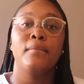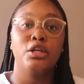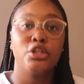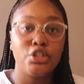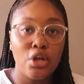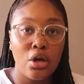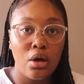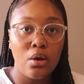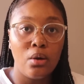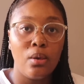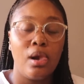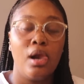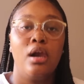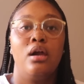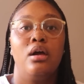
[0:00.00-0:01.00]

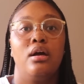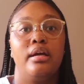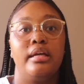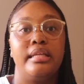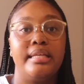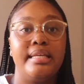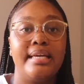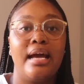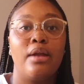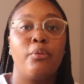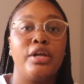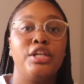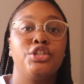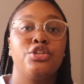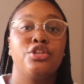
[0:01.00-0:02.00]
So he had
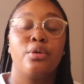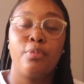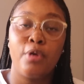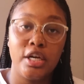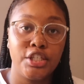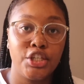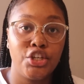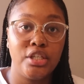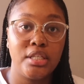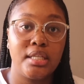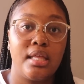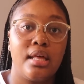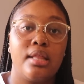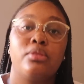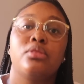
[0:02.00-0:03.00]
went to the prosecutor,
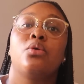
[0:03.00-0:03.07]
the,